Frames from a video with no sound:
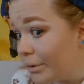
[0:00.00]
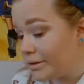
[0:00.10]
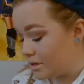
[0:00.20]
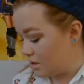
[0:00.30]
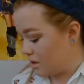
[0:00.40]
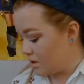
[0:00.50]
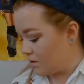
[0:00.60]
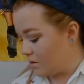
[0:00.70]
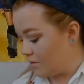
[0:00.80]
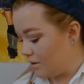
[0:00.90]
Because I
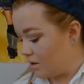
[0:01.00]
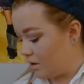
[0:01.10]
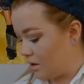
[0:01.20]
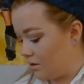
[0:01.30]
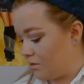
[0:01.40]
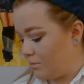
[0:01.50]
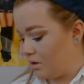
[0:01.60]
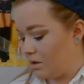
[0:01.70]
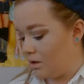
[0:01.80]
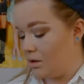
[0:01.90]
don't know if I can,
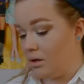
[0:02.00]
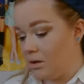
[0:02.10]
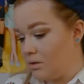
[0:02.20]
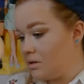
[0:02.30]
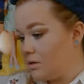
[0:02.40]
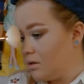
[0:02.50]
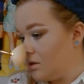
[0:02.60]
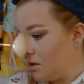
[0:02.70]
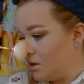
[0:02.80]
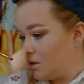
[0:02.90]
but yes.
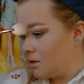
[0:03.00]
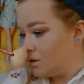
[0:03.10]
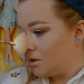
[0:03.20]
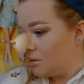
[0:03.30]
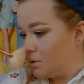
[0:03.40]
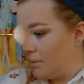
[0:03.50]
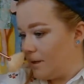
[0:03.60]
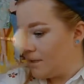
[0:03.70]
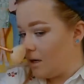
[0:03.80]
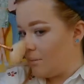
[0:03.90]
Put a
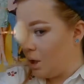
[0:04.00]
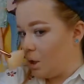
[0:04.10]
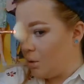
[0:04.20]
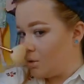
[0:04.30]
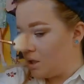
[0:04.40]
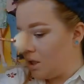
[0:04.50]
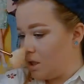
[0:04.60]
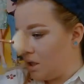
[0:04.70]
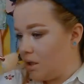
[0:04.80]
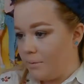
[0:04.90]
bit down my nose,
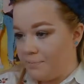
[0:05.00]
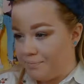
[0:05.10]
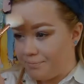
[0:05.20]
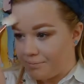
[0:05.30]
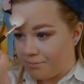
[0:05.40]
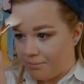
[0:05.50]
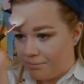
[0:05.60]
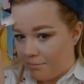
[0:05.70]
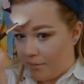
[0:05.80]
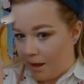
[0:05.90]

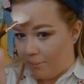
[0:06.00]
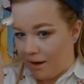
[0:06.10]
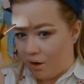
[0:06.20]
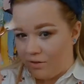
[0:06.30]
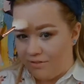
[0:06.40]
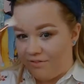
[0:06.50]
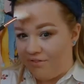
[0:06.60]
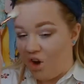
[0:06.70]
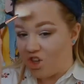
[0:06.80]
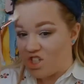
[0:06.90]
a bit on the
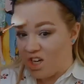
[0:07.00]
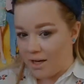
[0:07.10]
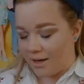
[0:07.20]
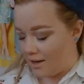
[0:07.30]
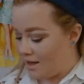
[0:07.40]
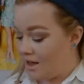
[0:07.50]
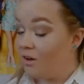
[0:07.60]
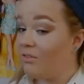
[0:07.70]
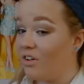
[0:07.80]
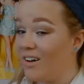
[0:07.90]

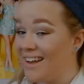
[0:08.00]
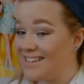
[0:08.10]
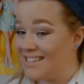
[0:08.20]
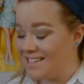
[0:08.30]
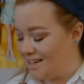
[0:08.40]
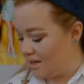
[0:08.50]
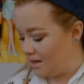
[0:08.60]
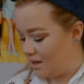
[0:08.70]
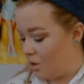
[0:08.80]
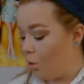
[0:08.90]
forehead,
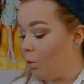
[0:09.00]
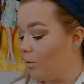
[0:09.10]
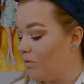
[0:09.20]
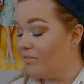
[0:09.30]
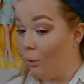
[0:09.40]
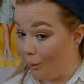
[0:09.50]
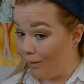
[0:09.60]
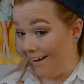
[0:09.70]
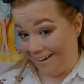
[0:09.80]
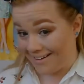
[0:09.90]
or
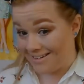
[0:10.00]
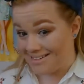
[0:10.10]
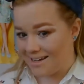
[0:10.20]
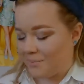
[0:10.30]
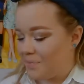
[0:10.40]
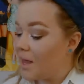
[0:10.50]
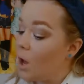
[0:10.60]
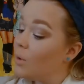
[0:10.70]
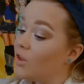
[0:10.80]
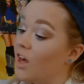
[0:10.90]
forehead,
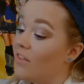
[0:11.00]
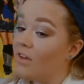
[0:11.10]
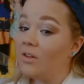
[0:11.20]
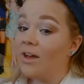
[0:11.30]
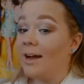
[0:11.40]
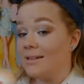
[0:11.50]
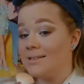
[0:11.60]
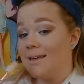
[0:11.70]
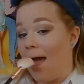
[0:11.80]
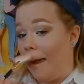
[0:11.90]
whichever you like to
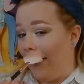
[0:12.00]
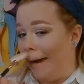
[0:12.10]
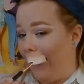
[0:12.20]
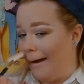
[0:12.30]
say.